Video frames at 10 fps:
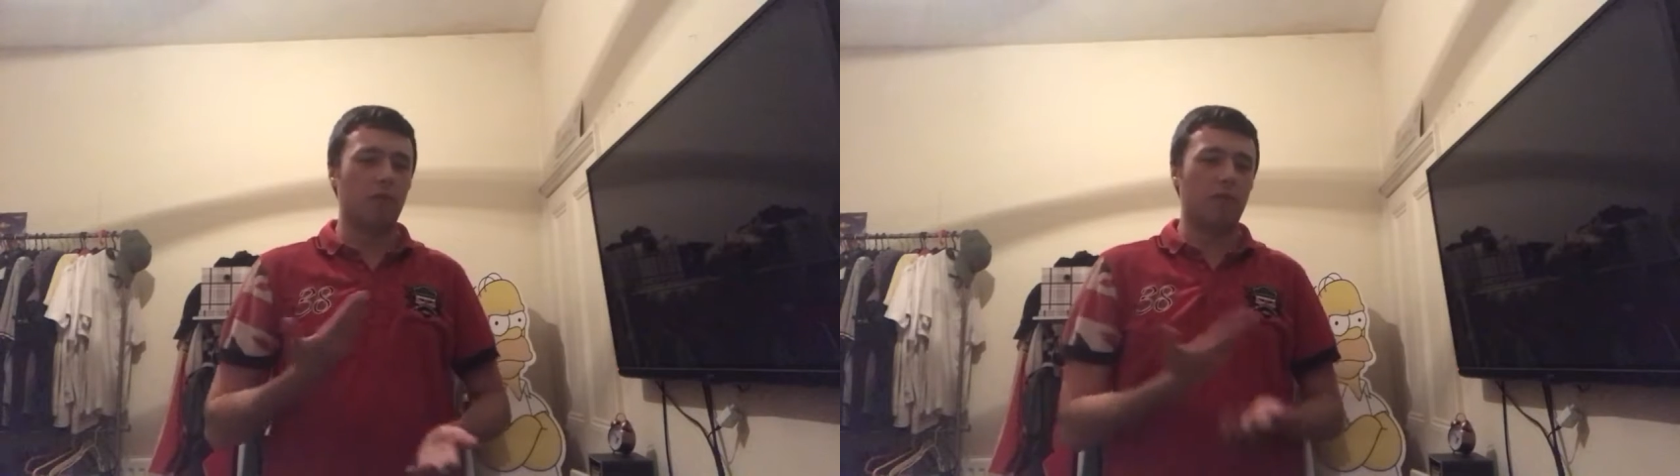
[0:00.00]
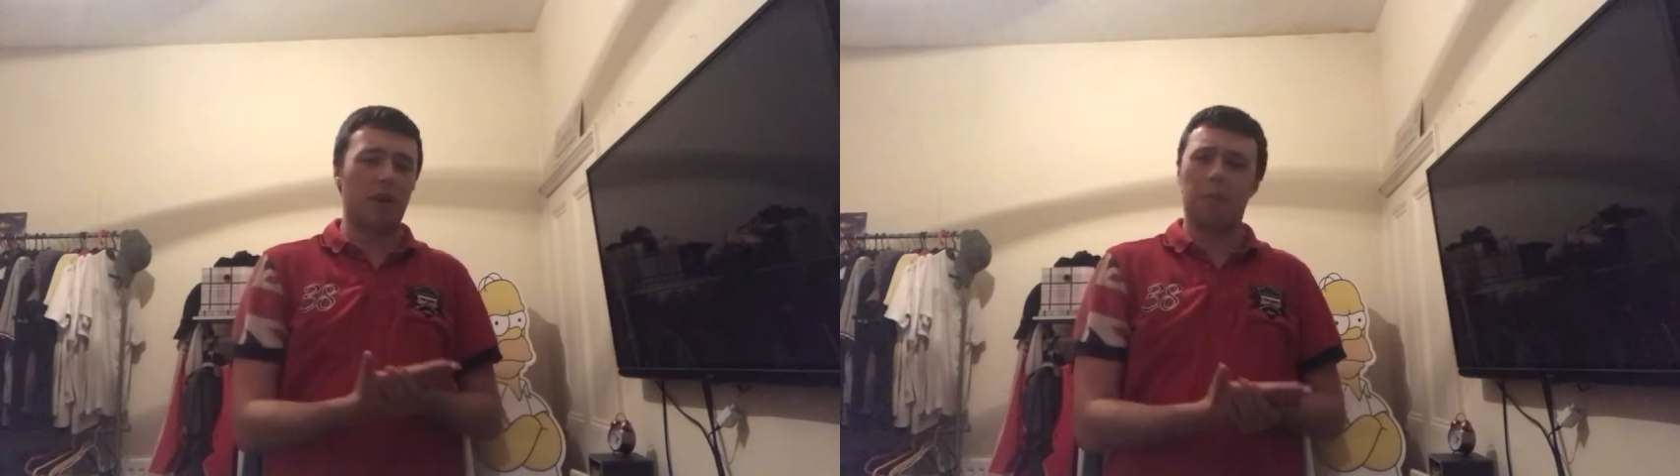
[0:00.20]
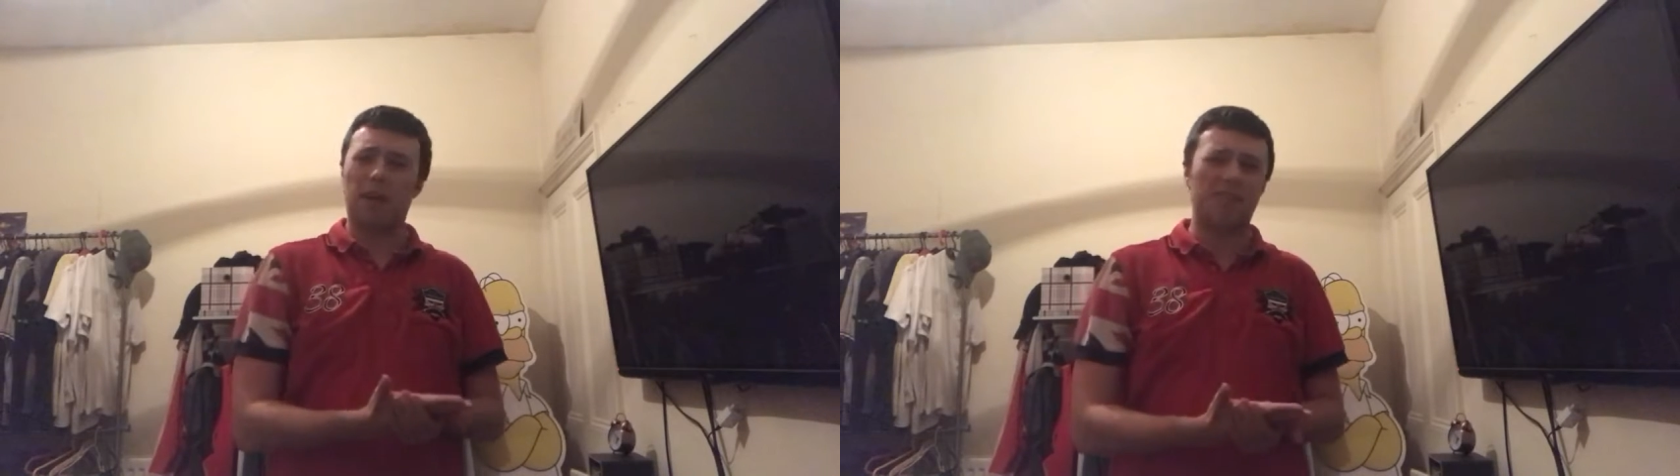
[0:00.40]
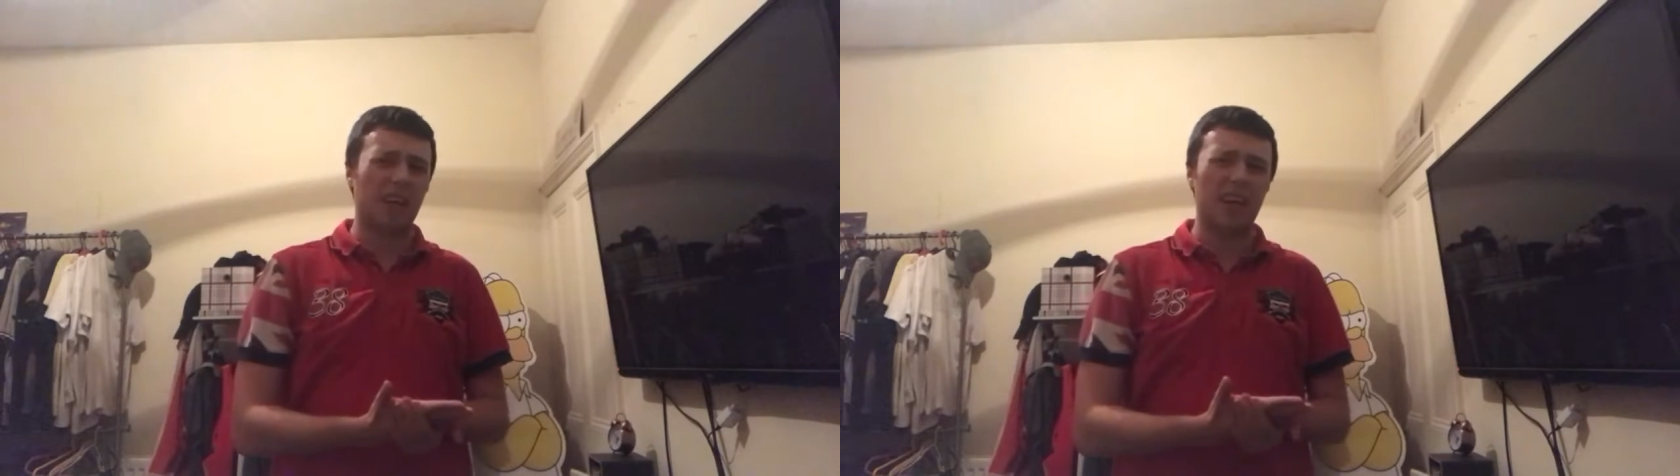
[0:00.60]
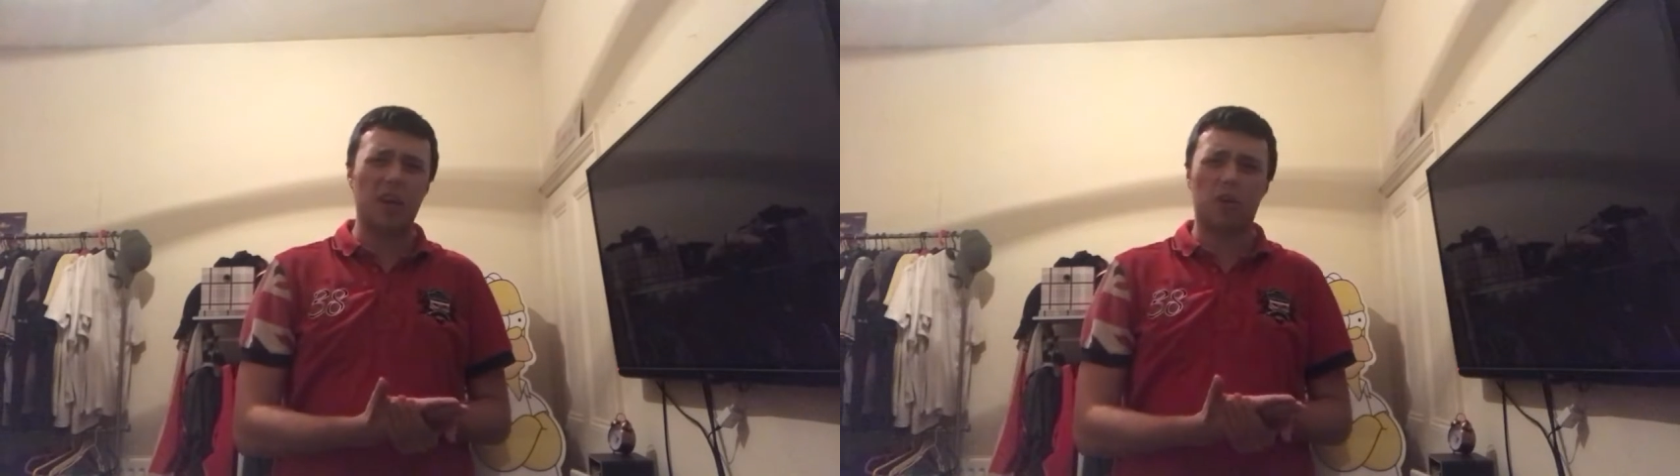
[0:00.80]
if you've had a bad
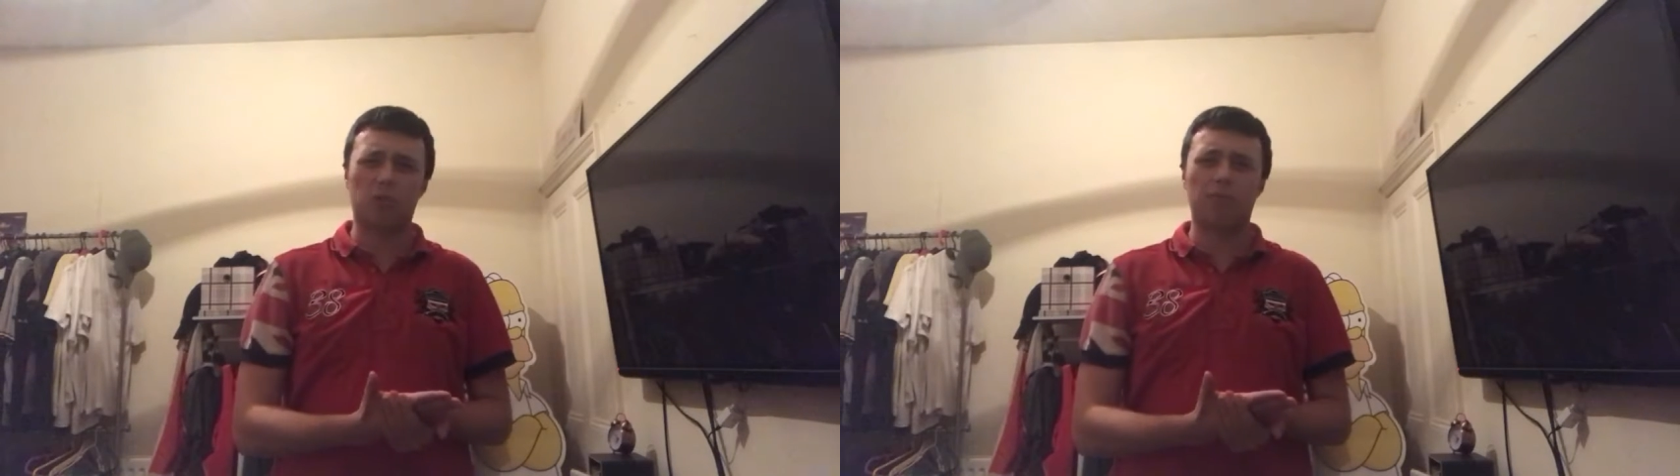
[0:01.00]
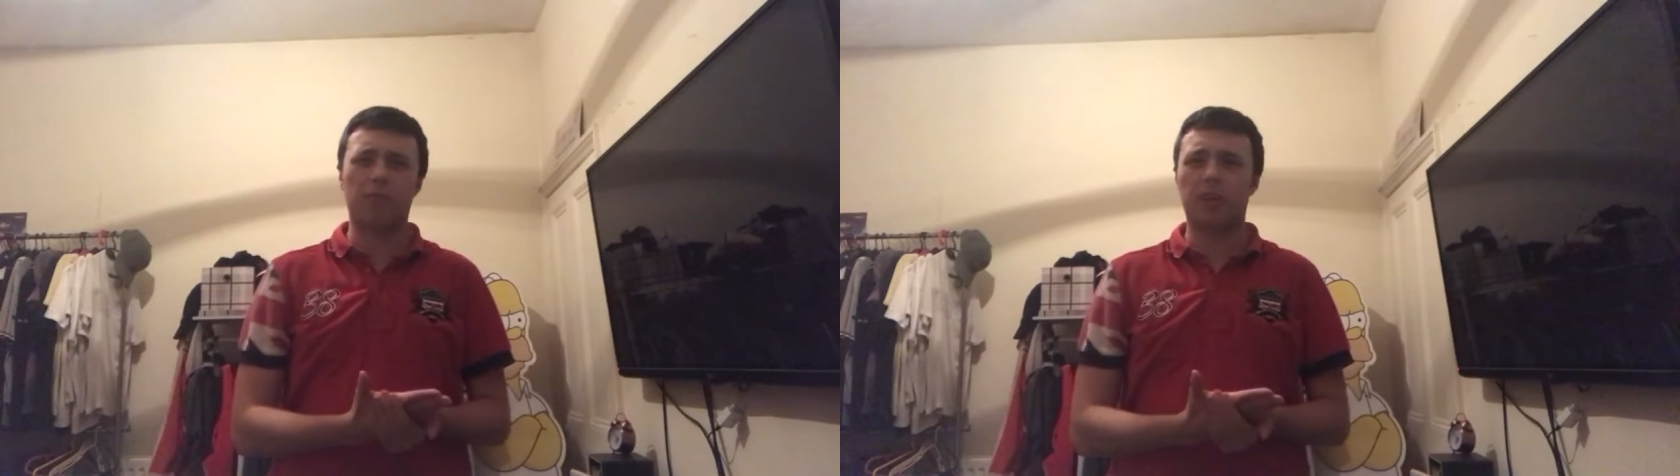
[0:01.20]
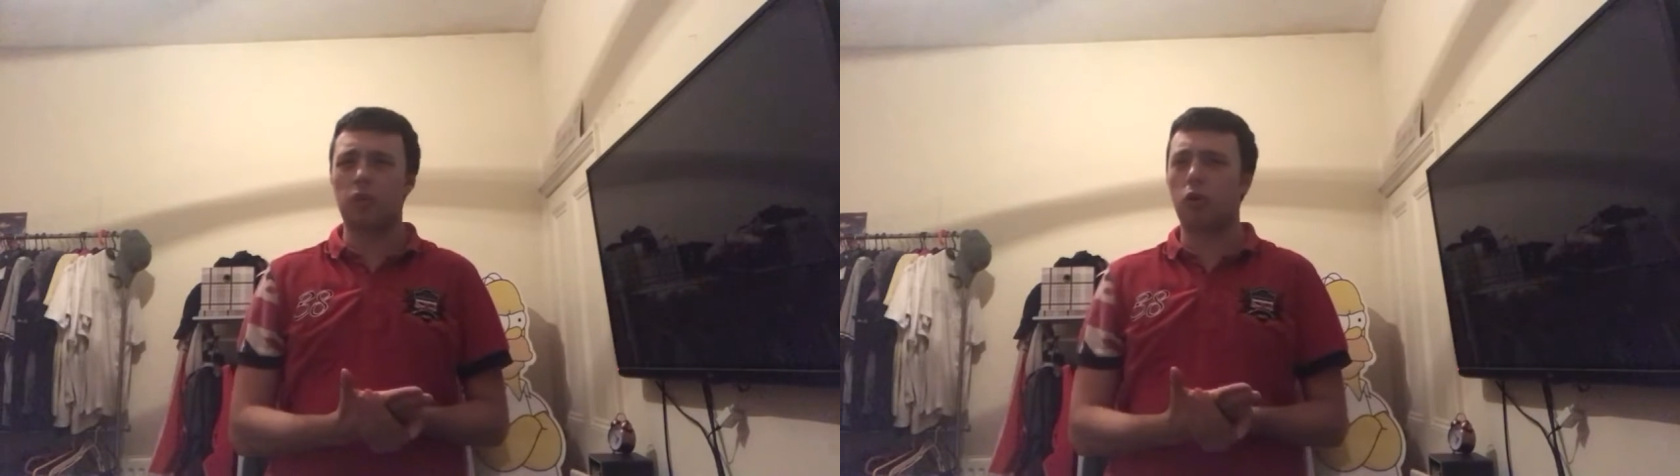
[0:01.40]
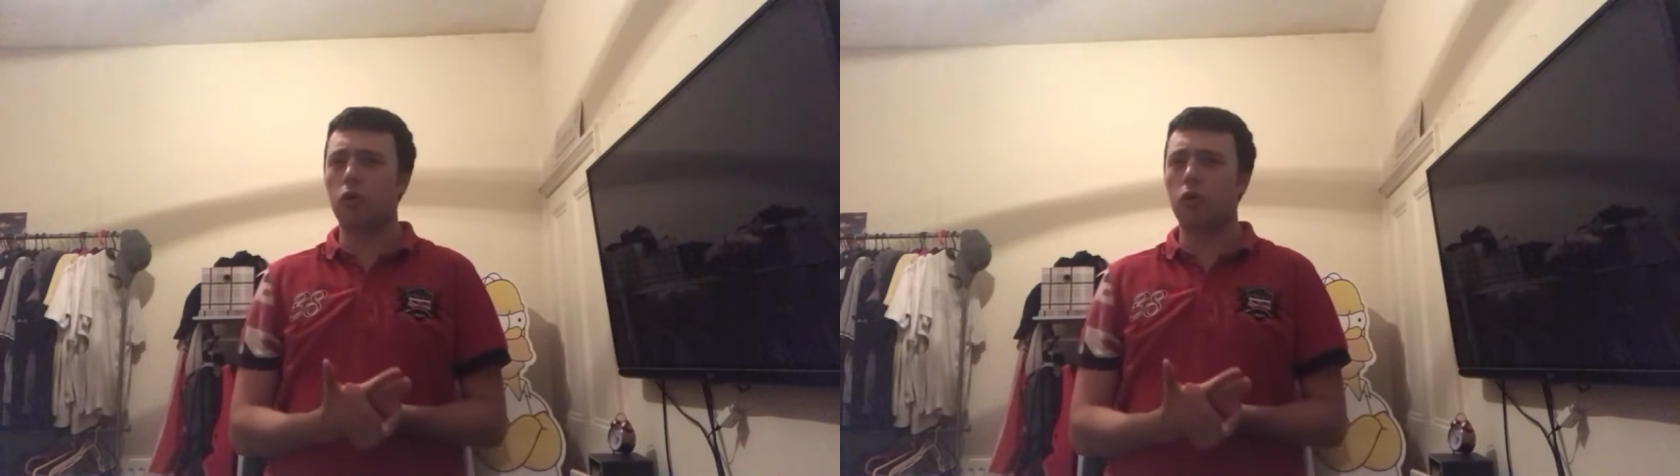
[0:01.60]
day or something,